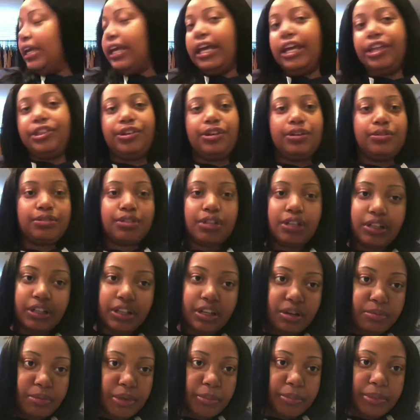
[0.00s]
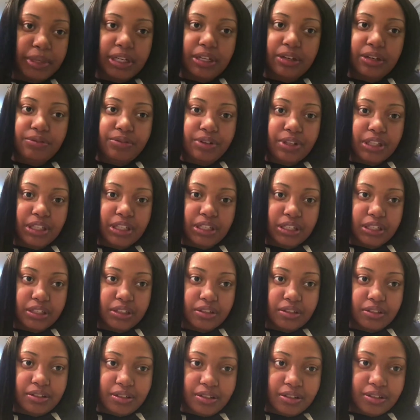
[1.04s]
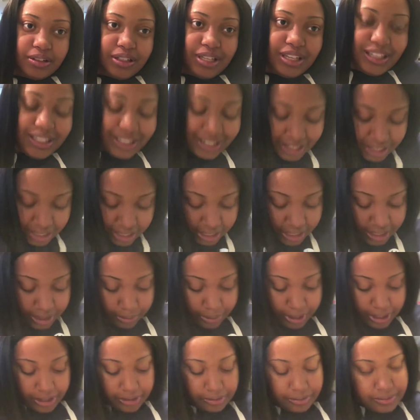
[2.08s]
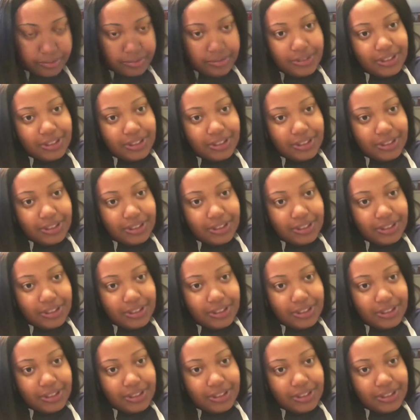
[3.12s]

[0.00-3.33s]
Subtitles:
I thought it was gonna land on my bed. It really didn't. Anyway,